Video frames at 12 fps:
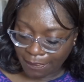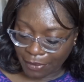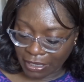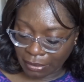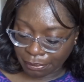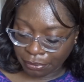
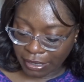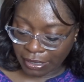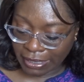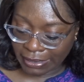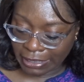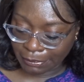and a
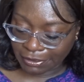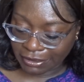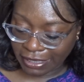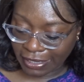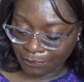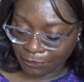brightening lip
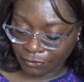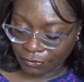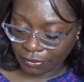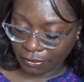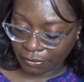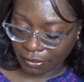stain
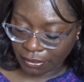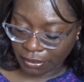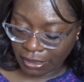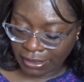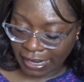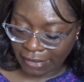
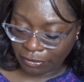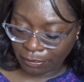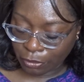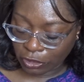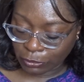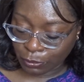in every
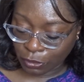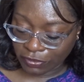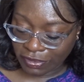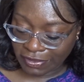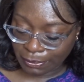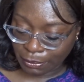Birch box
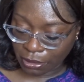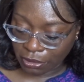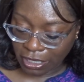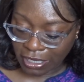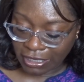this month.